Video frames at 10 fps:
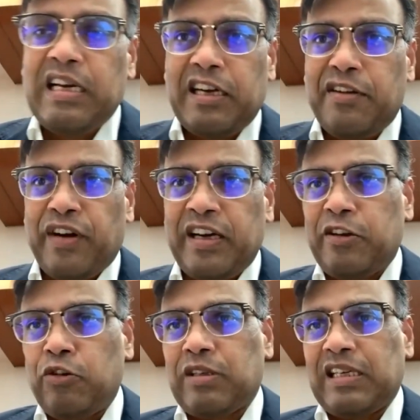different
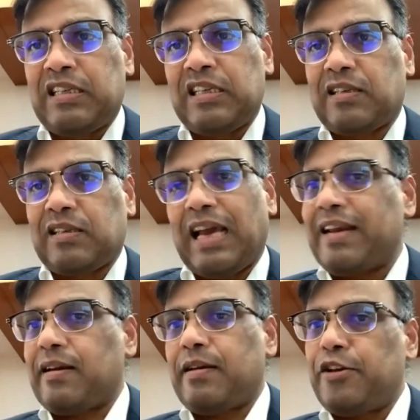use cases
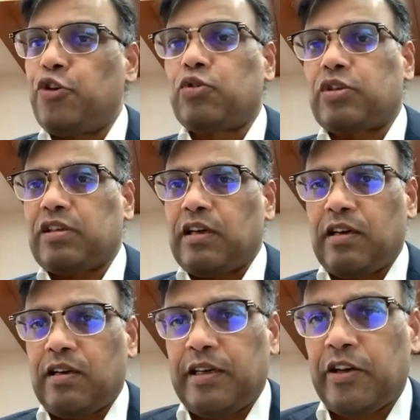can use
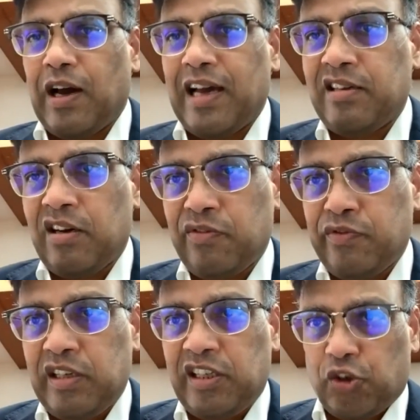either of
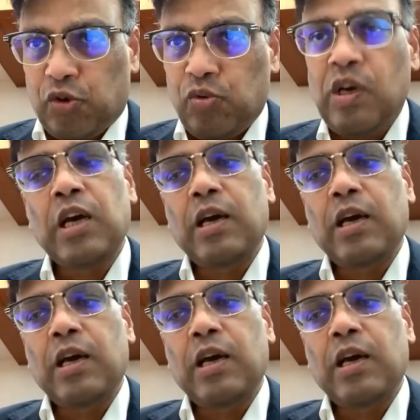these two